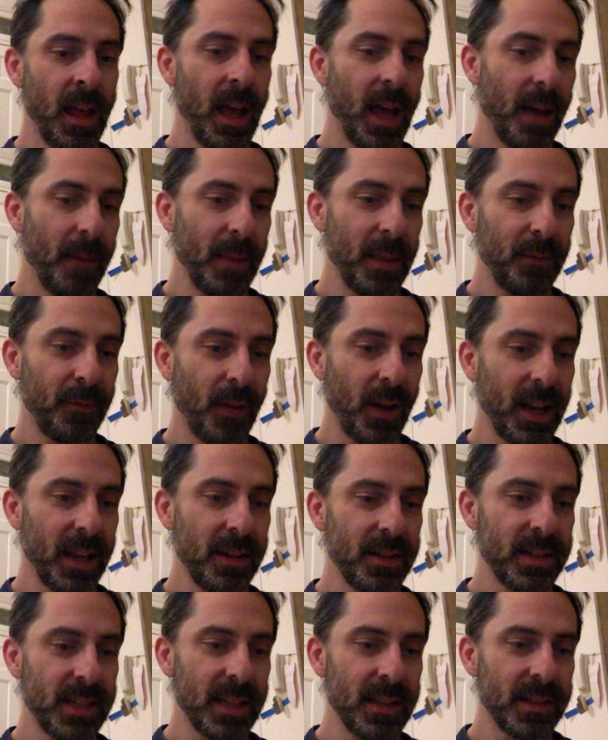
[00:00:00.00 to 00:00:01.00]
And then
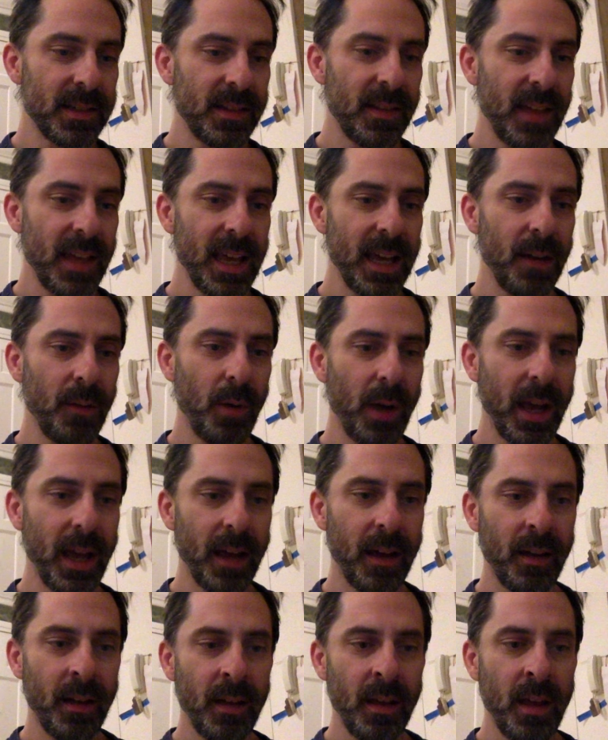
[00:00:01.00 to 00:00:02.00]
finally, you see this thing
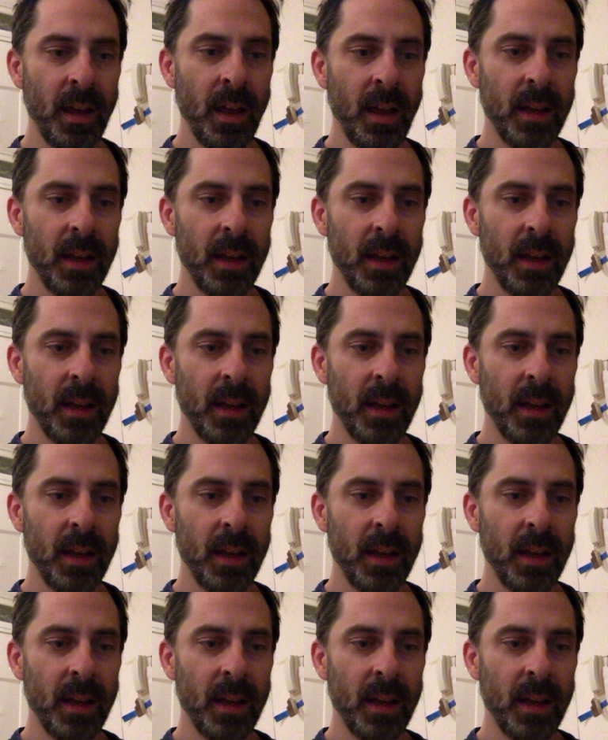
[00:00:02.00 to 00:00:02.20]
where,